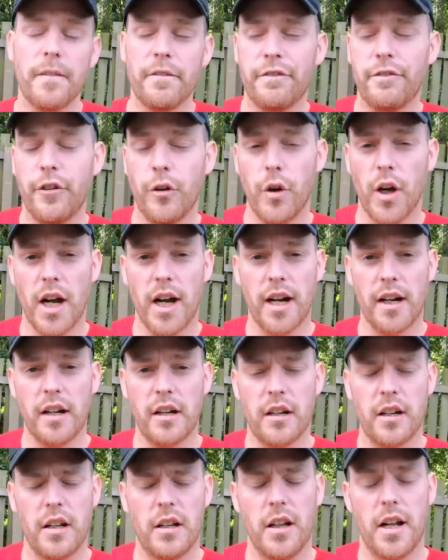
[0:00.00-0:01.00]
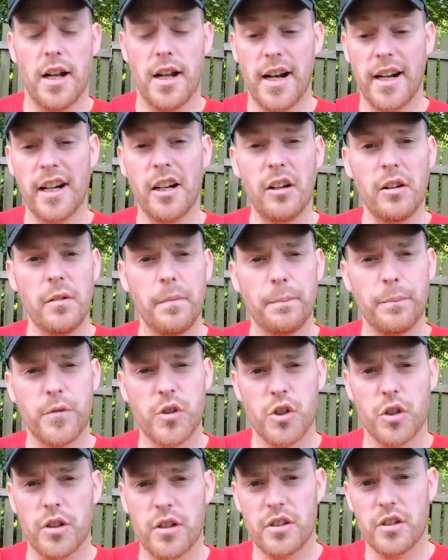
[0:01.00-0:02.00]
foot angle,
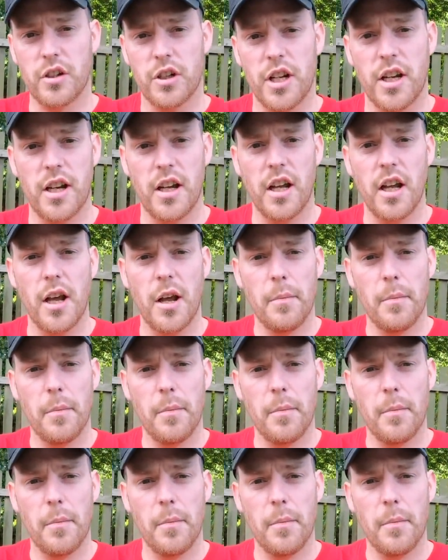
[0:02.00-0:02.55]
so it's gonna